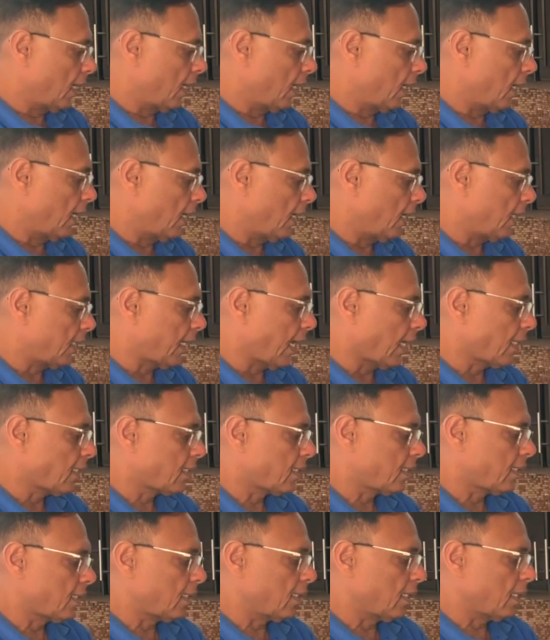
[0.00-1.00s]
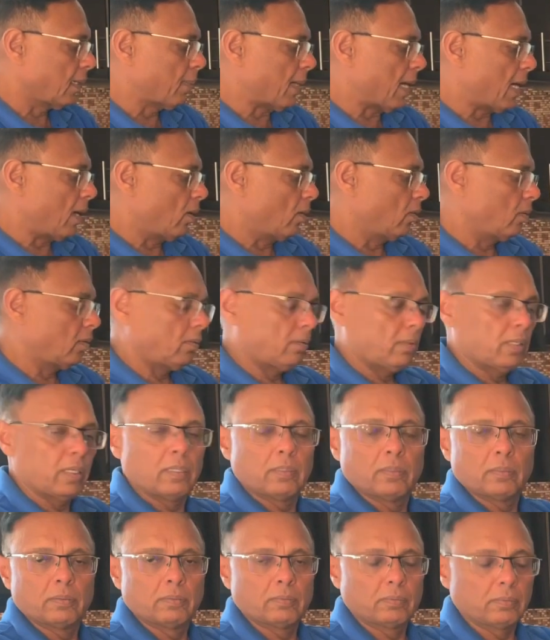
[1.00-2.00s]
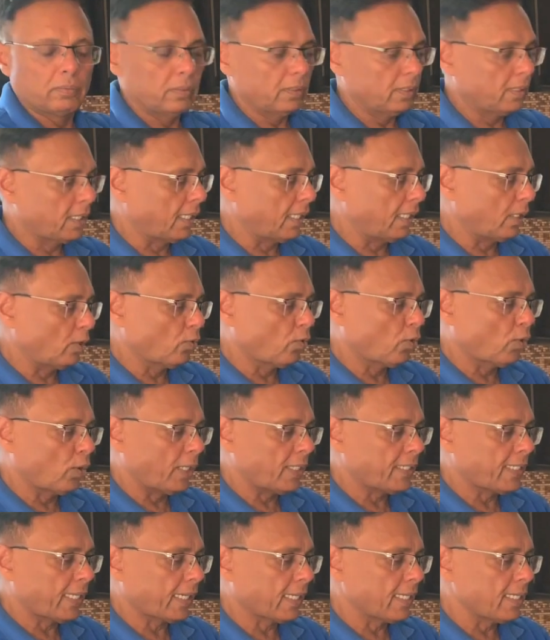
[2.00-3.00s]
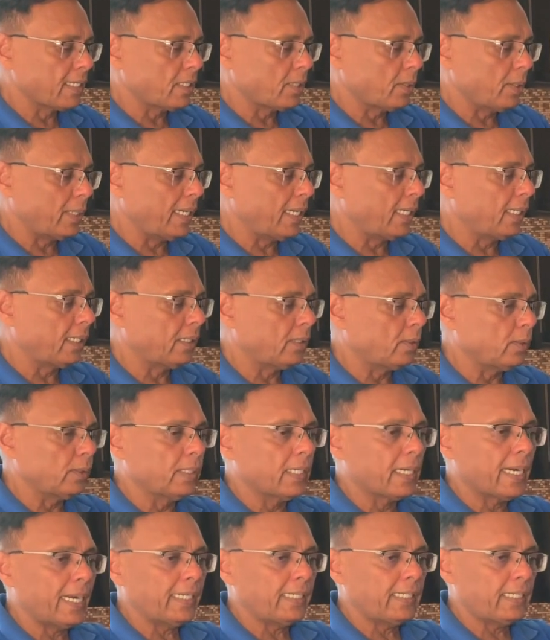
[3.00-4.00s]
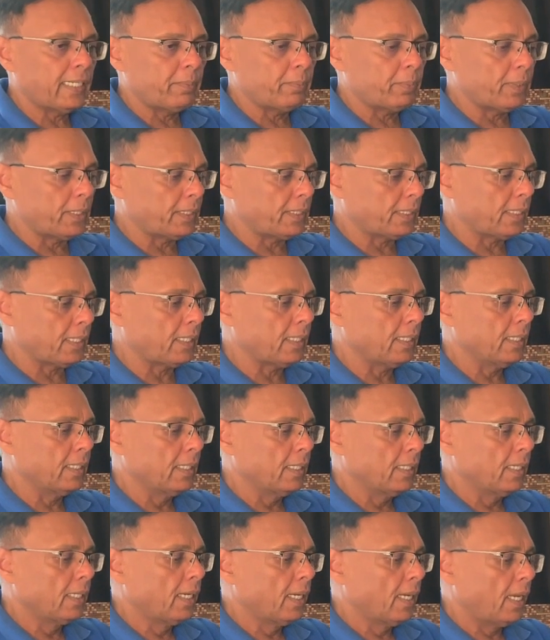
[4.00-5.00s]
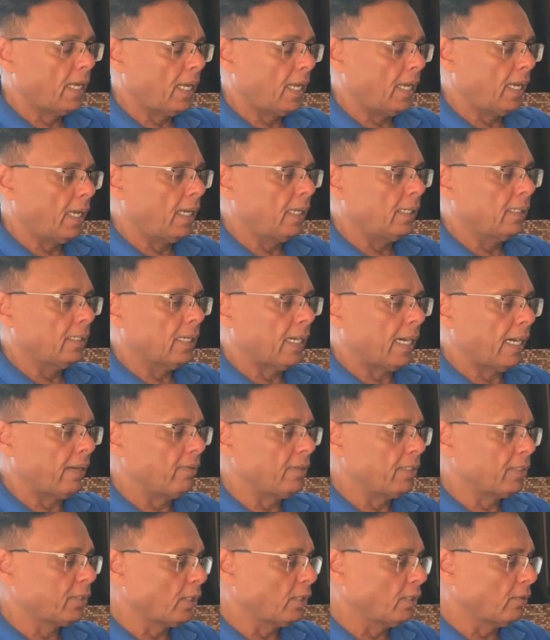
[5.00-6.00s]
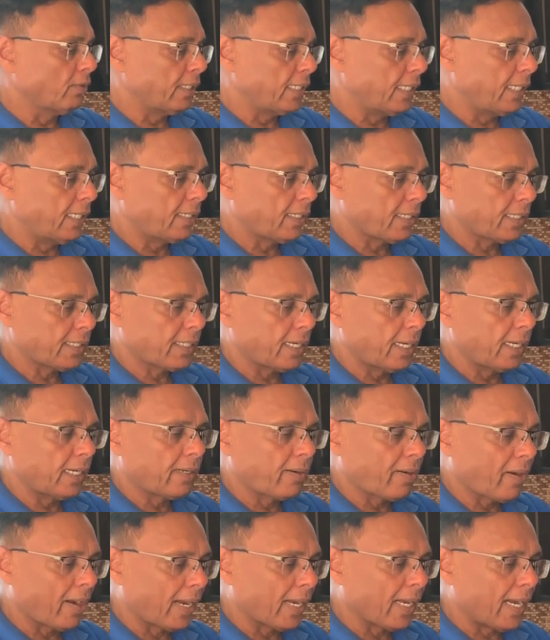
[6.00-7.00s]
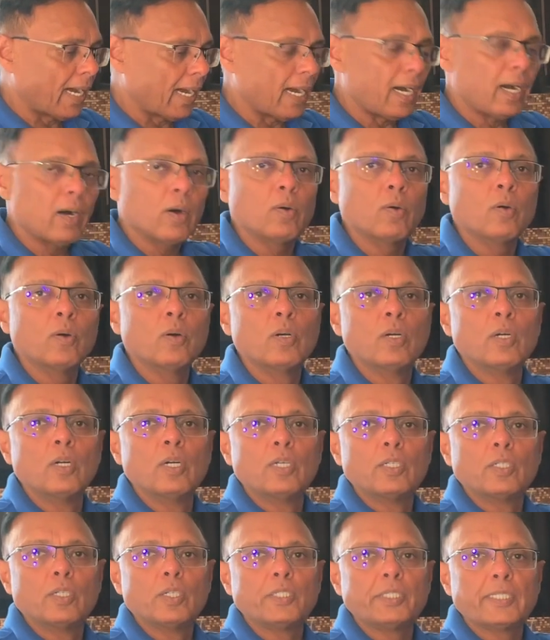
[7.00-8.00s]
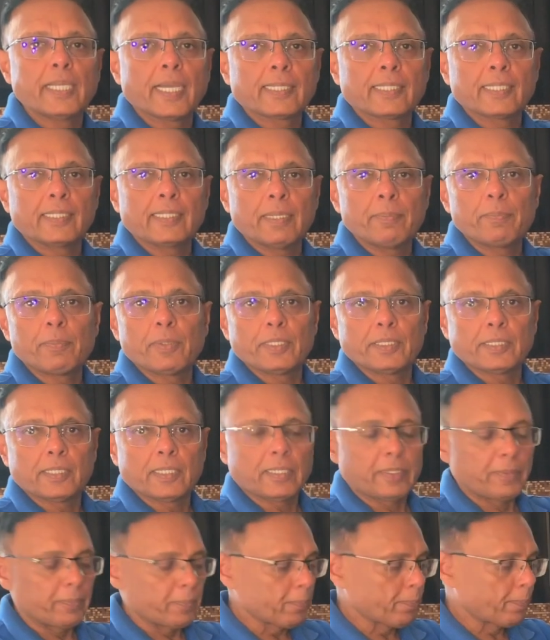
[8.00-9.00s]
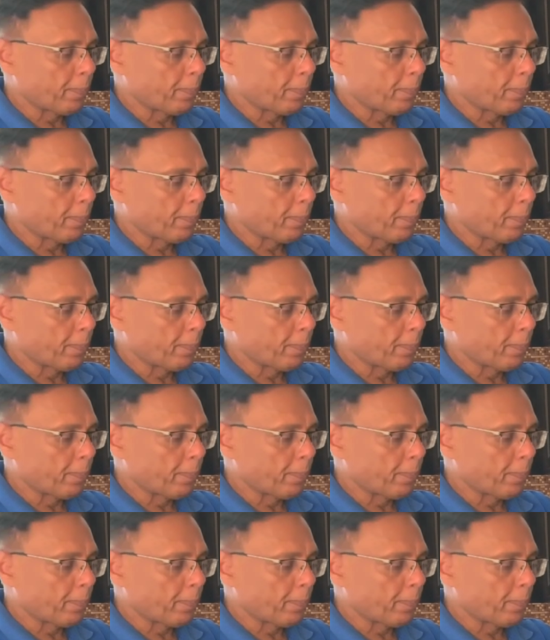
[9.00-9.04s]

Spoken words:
It takes about 30 to 40 seconds to heat it to the right temperature, and I will show you a very interesting trick how to check the temperature.